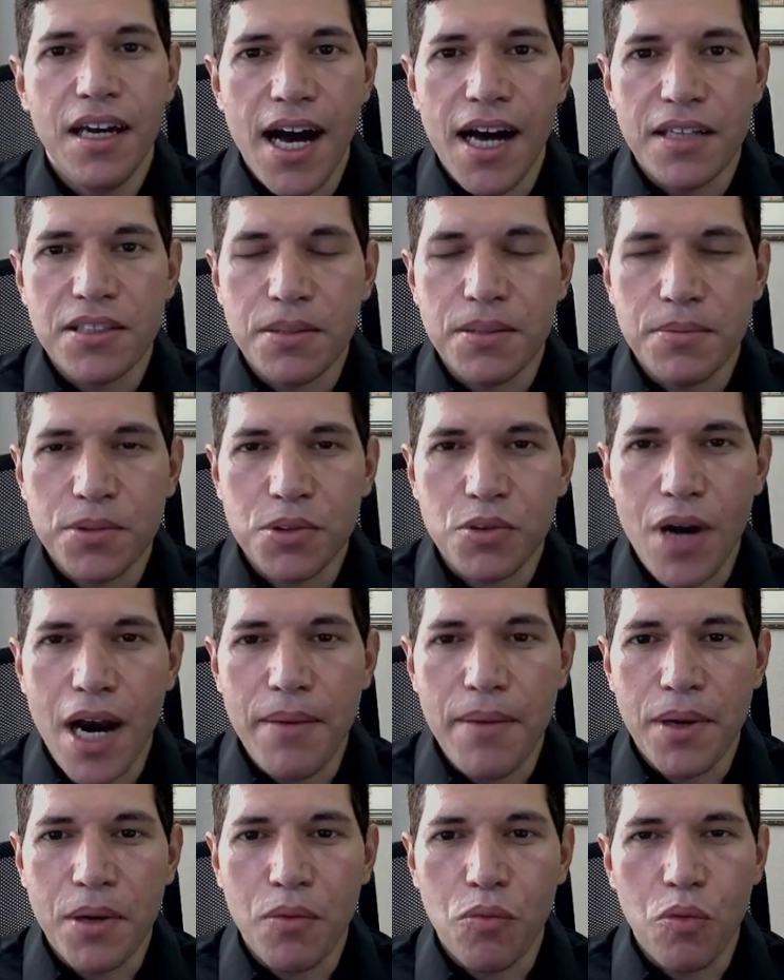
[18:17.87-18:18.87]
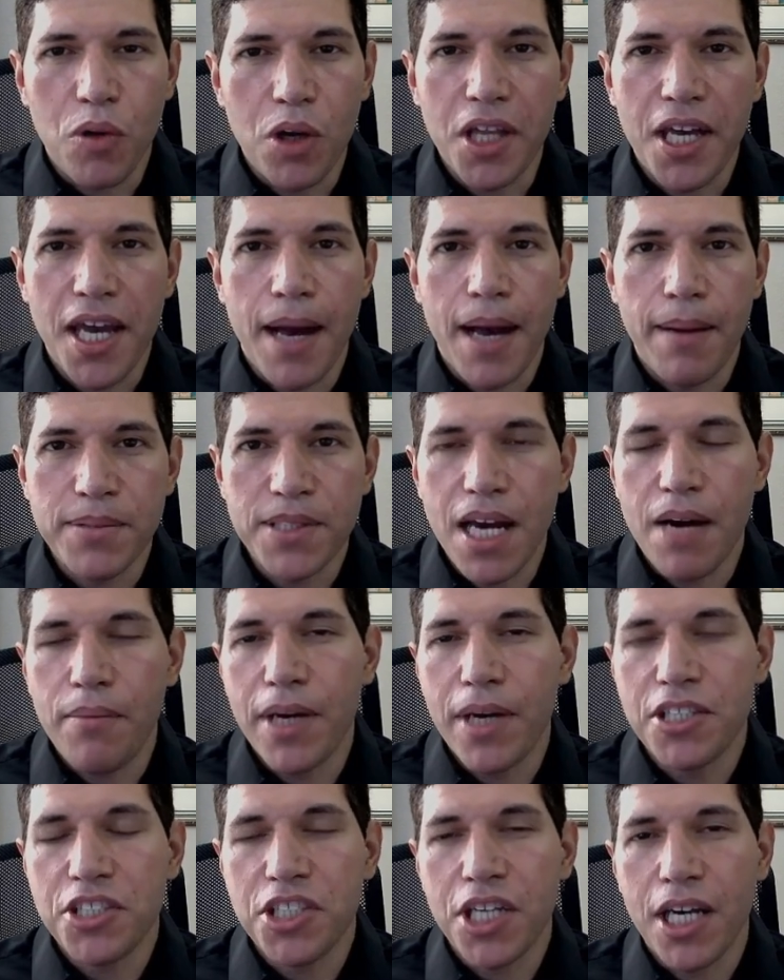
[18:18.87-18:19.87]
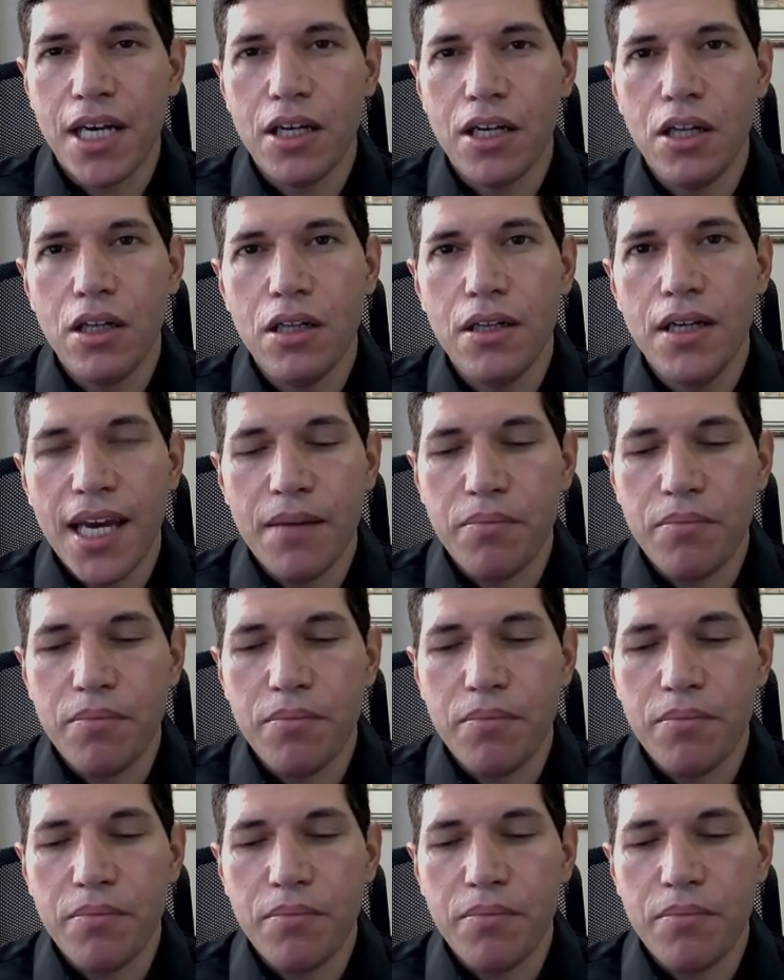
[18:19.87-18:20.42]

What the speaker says: Subscribing really helps out my channel.